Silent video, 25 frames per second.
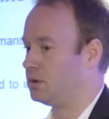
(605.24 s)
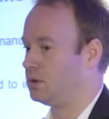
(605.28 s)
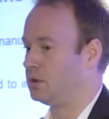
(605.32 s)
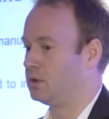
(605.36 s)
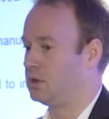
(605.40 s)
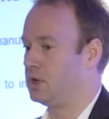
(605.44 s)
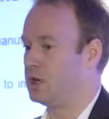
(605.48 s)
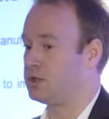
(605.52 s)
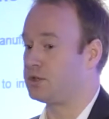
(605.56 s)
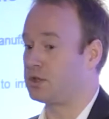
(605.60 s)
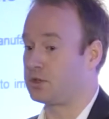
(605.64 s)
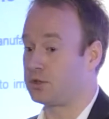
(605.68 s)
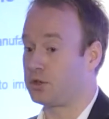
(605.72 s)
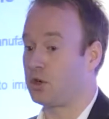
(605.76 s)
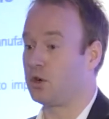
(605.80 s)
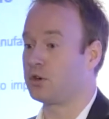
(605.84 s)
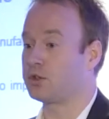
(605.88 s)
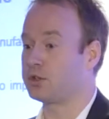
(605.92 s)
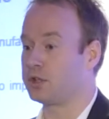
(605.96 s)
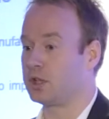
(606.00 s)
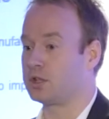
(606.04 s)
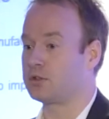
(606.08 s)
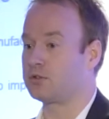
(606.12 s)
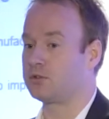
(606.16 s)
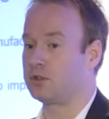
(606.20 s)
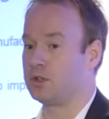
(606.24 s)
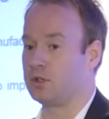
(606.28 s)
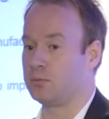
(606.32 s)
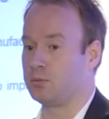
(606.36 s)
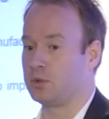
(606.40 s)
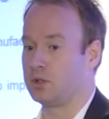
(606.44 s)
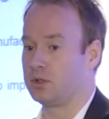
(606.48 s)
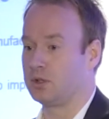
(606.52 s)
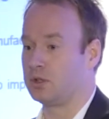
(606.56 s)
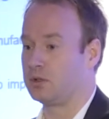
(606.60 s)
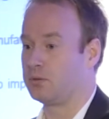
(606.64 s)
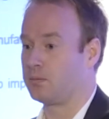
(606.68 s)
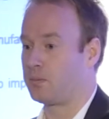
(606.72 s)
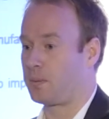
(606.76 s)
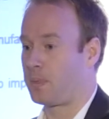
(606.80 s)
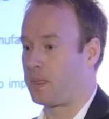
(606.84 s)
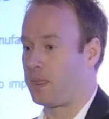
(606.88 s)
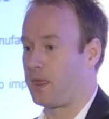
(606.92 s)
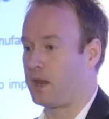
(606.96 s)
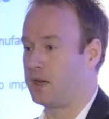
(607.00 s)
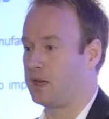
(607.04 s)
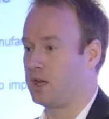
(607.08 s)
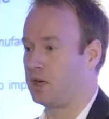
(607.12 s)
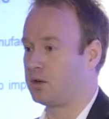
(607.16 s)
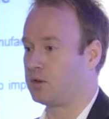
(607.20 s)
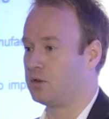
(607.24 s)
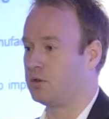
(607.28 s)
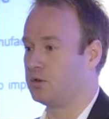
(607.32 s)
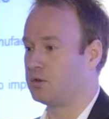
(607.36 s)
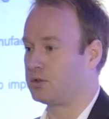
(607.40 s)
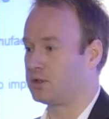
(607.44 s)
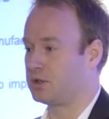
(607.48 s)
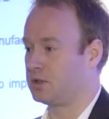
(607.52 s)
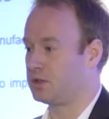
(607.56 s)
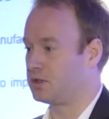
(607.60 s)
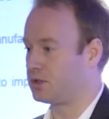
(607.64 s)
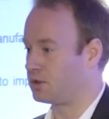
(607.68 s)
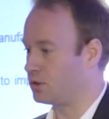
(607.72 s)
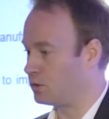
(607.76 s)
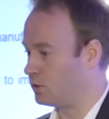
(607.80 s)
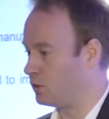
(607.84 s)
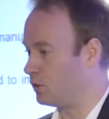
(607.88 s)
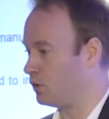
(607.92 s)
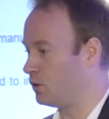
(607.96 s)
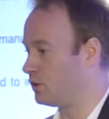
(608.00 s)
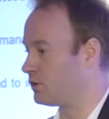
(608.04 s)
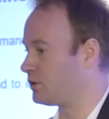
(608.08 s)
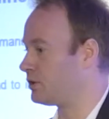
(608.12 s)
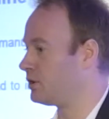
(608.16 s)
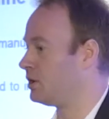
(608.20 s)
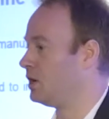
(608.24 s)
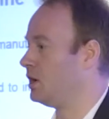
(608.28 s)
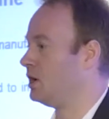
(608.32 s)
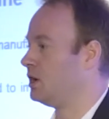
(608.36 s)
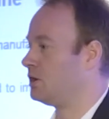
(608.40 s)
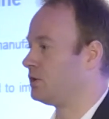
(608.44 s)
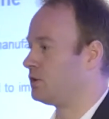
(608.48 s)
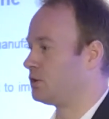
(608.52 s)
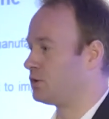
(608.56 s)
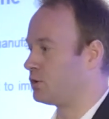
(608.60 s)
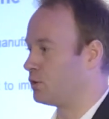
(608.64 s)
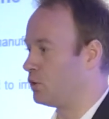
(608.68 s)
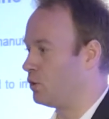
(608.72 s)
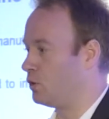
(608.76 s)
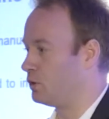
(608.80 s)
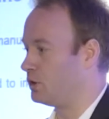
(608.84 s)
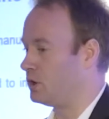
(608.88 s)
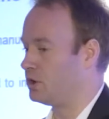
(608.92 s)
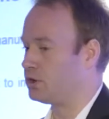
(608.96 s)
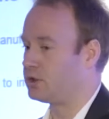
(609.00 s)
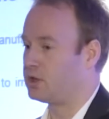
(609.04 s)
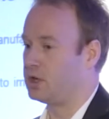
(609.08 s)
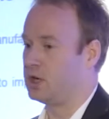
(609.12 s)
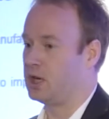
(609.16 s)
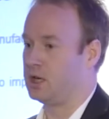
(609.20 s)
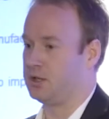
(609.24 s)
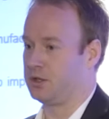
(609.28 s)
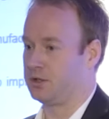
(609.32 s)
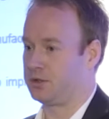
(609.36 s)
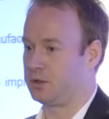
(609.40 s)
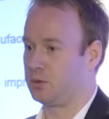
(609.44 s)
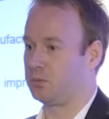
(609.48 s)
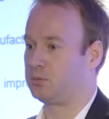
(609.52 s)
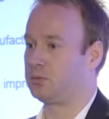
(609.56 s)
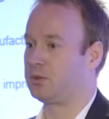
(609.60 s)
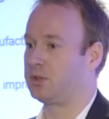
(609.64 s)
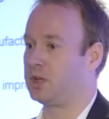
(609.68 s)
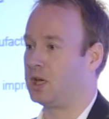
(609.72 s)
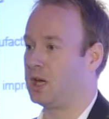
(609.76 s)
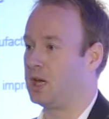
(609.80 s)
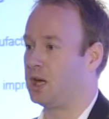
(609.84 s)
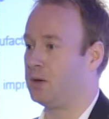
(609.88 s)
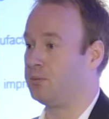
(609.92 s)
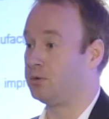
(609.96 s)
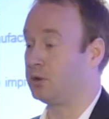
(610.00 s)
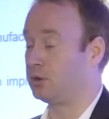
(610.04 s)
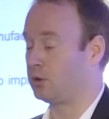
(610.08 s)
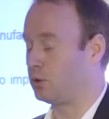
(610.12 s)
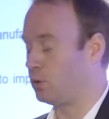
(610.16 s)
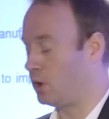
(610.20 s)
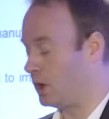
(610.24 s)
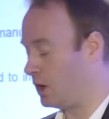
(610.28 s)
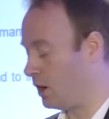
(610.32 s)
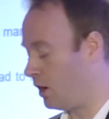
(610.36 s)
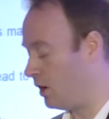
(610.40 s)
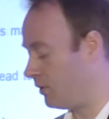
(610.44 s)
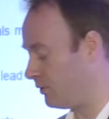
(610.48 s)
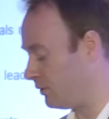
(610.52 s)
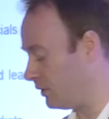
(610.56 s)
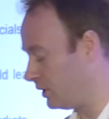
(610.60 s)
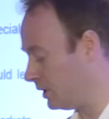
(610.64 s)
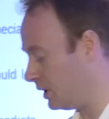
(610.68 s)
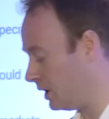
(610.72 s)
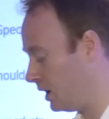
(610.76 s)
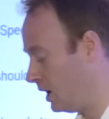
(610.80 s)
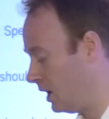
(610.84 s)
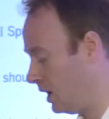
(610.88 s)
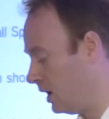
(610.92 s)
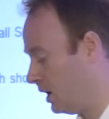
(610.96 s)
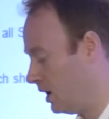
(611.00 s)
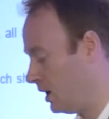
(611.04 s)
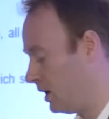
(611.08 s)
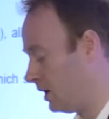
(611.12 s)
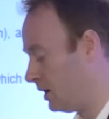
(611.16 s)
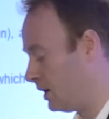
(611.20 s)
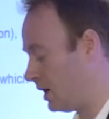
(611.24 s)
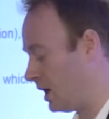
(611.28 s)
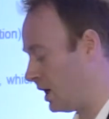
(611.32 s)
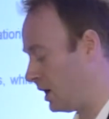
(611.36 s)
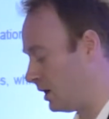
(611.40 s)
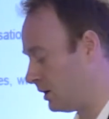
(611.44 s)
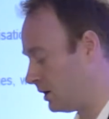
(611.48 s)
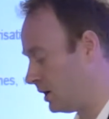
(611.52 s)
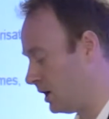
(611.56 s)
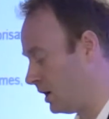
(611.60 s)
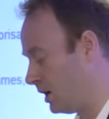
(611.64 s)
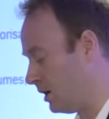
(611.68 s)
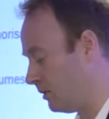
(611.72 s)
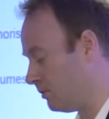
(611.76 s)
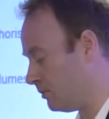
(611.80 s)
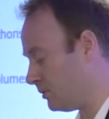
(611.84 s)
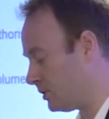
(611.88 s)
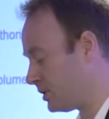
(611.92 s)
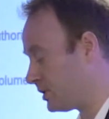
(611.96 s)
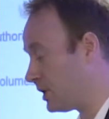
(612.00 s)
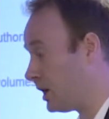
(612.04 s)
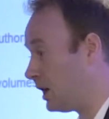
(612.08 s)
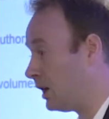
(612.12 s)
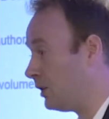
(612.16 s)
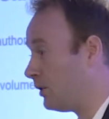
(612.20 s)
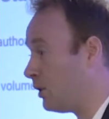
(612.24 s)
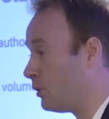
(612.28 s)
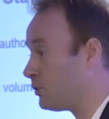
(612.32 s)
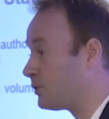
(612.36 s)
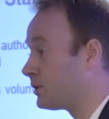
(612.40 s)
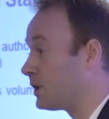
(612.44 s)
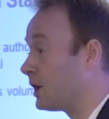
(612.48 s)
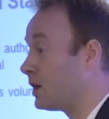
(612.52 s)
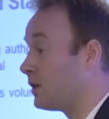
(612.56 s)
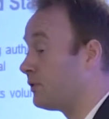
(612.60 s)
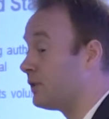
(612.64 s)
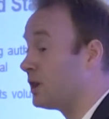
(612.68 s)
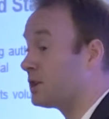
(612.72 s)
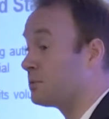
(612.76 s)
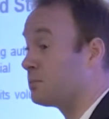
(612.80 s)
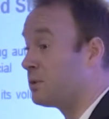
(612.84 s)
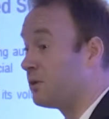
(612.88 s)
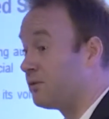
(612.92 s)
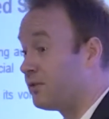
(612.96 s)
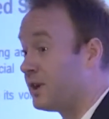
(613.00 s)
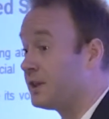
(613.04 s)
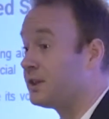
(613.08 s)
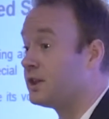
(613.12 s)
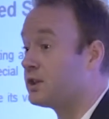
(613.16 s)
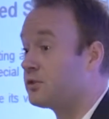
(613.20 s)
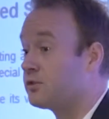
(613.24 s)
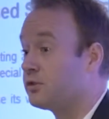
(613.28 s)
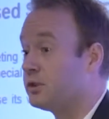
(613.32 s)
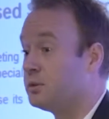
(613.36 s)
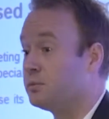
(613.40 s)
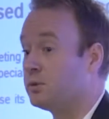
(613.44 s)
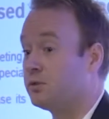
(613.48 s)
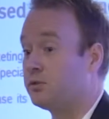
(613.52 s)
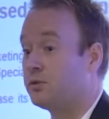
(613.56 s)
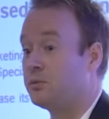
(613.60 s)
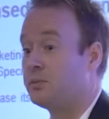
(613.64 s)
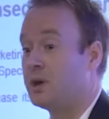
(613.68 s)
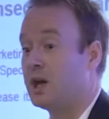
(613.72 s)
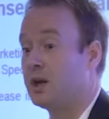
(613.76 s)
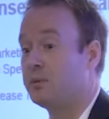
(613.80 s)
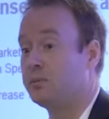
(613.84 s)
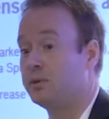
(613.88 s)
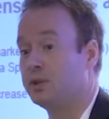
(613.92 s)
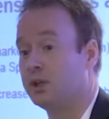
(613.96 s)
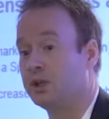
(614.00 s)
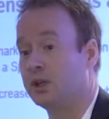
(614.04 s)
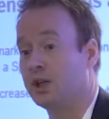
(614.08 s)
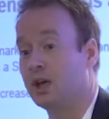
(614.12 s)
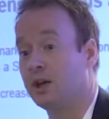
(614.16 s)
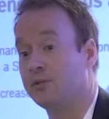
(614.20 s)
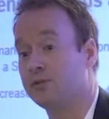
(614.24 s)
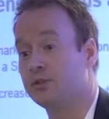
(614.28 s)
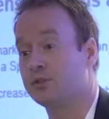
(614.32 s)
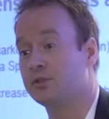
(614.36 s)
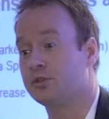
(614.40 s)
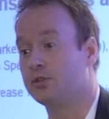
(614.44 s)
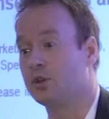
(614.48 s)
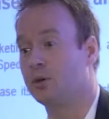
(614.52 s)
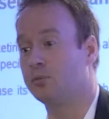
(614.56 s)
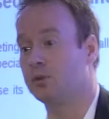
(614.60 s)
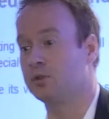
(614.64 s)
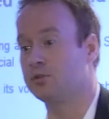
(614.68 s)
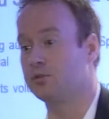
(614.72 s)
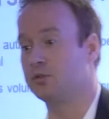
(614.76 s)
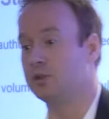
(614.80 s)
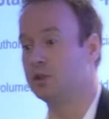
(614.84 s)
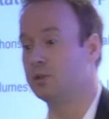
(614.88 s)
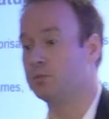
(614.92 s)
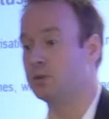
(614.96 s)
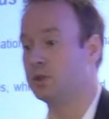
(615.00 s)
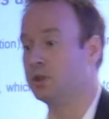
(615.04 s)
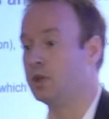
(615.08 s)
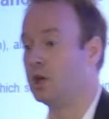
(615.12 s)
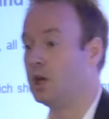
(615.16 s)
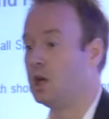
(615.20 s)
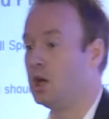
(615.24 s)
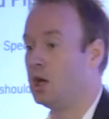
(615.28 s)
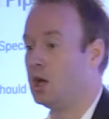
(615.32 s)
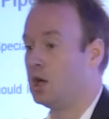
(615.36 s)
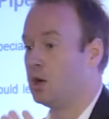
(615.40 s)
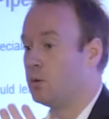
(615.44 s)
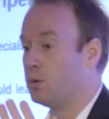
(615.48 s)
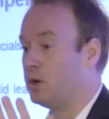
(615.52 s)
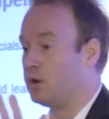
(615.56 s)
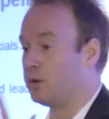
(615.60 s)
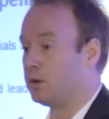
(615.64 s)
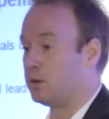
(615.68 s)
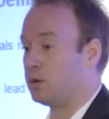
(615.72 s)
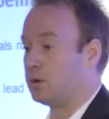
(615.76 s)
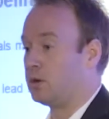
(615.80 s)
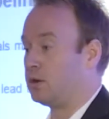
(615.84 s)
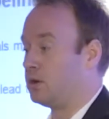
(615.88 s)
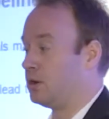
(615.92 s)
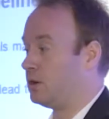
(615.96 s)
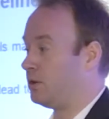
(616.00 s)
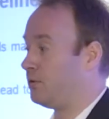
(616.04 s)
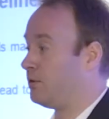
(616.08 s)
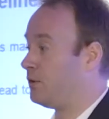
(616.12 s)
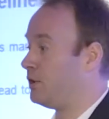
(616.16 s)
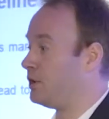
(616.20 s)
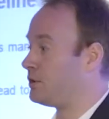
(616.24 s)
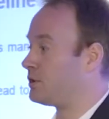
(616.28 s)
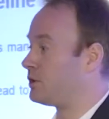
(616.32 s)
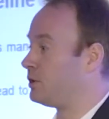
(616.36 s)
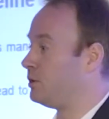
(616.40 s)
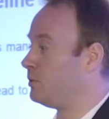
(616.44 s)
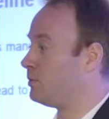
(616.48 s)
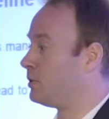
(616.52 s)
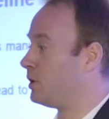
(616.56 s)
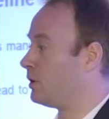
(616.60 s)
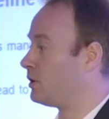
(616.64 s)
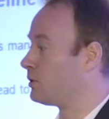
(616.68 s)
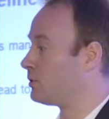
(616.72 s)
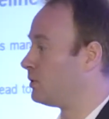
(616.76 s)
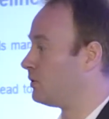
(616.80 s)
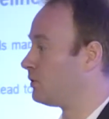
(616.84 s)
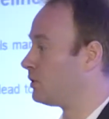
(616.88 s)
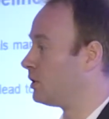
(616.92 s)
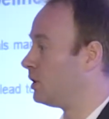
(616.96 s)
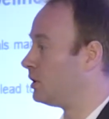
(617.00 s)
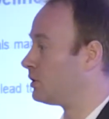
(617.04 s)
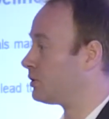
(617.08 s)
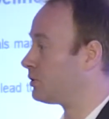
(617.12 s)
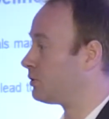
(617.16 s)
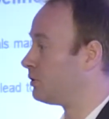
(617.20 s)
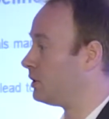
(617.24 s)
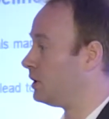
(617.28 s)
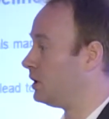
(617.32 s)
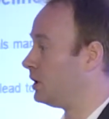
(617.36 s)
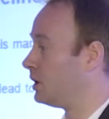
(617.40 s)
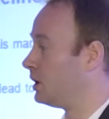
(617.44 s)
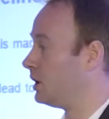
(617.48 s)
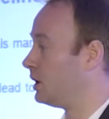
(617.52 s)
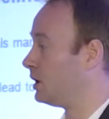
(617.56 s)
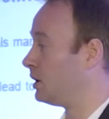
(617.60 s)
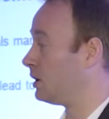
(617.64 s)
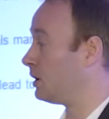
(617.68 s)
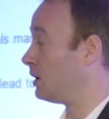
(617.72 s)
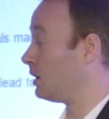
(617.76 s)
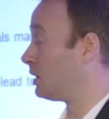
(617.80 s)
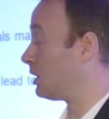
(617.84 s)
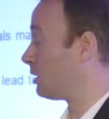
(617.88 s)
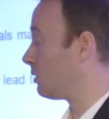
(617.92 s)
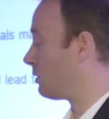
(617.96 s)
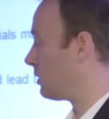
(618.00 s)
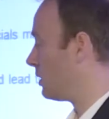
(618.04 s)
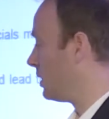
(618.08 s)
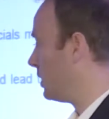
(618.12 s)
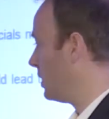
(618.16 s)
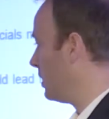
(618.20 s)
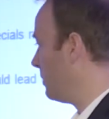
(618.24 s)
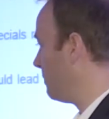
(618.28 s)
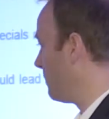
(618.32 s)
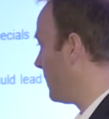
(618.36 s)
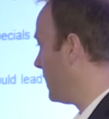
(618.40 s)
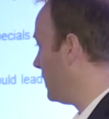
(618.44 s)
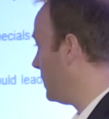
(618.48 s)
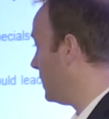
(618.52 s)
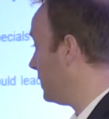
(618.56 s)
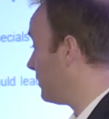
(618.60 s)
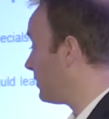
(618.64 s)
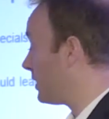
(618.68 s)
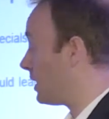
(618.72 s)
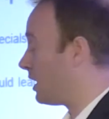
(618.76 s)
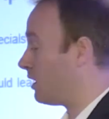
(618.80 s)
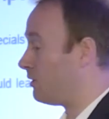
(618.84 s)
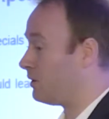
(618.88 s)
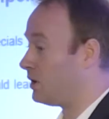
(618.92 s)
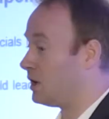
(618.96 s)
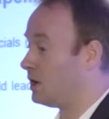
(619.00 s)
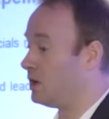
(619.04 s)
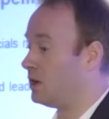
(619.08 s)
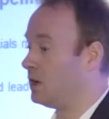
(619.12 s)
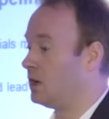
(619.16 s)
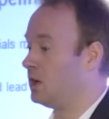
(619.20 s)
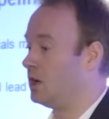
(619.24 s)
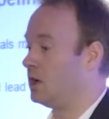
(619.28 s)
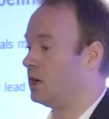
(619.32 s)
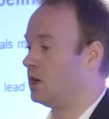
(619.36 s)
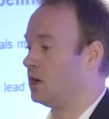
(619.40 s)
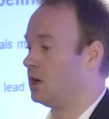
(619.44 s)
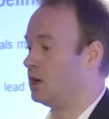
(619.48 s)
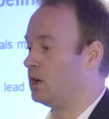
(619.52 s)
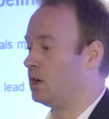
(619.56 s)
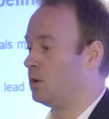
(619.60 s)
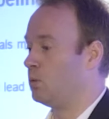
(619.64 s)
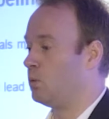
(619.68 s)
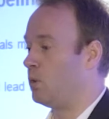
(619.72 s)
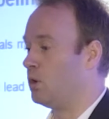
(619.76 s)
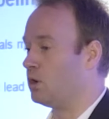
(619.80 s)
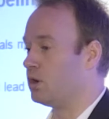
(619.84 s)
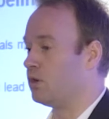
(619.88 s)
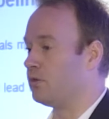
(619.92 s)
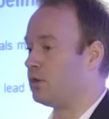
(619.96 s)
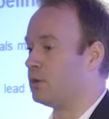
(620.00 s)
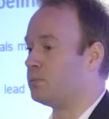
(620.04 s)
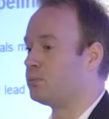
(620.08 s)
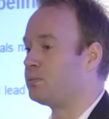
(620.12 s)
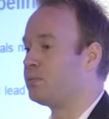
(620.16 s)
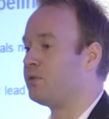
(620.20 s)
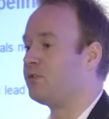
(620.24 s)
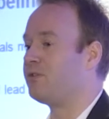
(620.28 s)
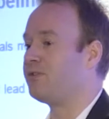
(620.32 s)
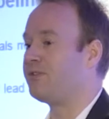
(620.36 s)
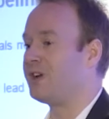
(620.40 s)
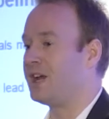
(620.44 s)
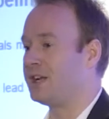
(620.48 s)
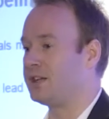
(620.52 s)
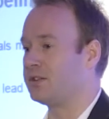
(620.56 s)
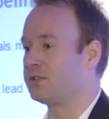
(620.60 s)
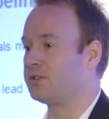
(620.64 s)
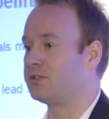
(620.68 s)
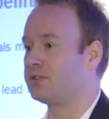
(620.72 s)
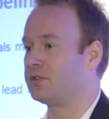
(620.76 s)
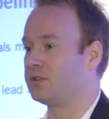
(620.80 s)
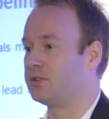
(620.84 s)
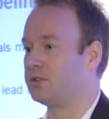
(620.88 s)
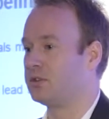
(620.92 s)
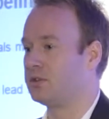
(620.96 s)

It's a toxic treatment, and that causes sores, soreness, and sometimes, and quite often, those side effects prevent the treatment from happening. They have to stop the treatment. The first two products we've got in this area, one of them prevents